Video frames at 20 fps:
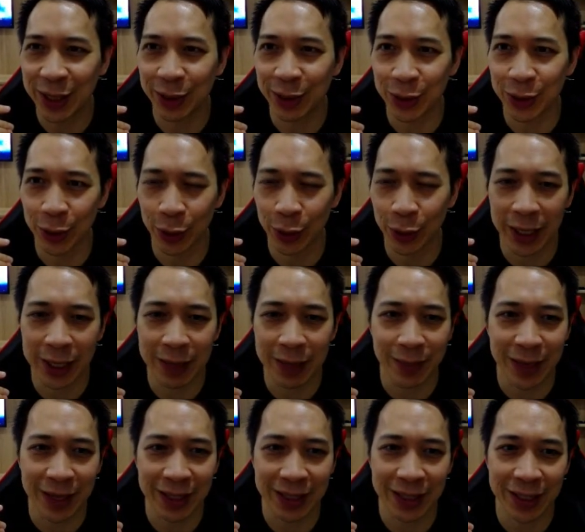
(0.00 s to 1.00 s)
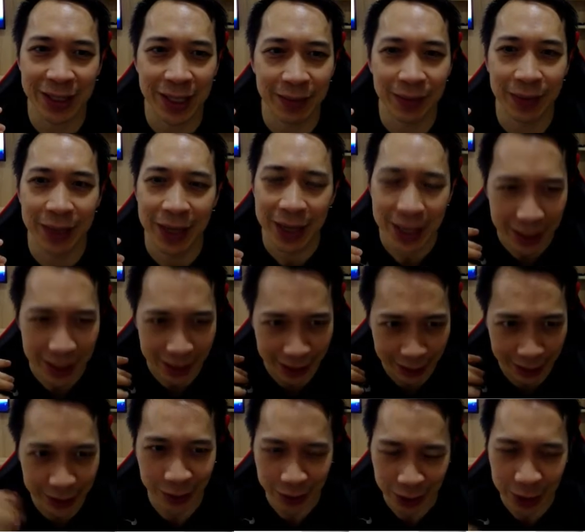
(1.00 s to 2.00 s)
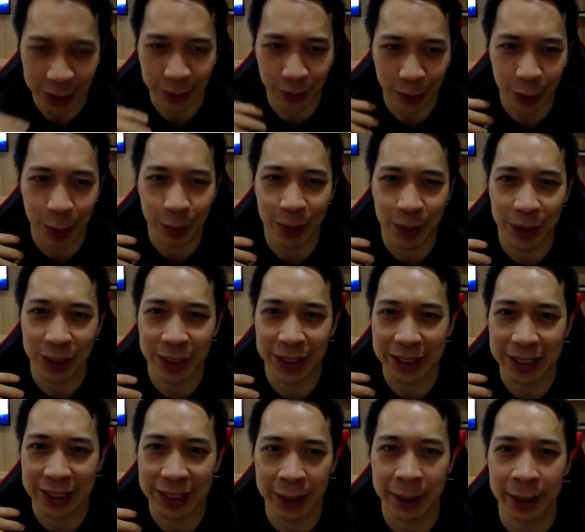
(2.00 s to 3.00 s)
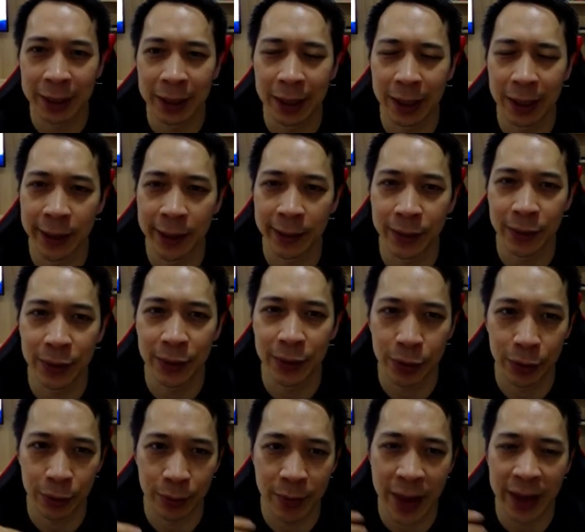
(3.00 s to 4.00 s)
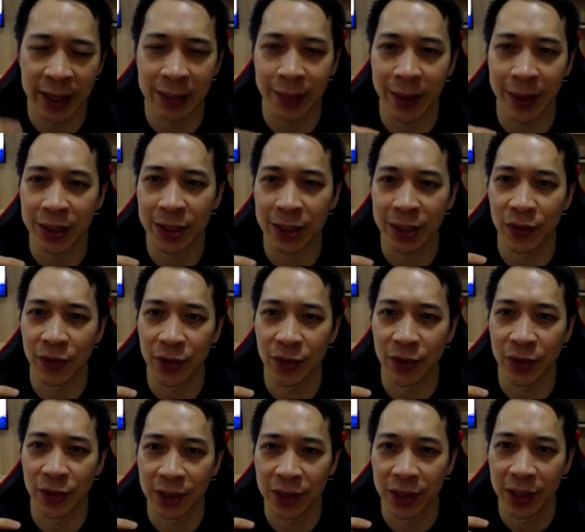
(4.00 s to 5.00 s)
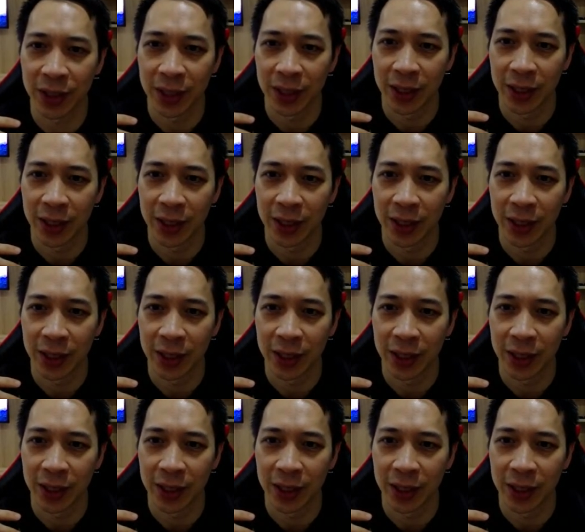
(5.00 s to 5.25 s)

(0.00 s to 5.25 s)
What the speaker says: store landing page set up, it's purposely done to maximize conversions.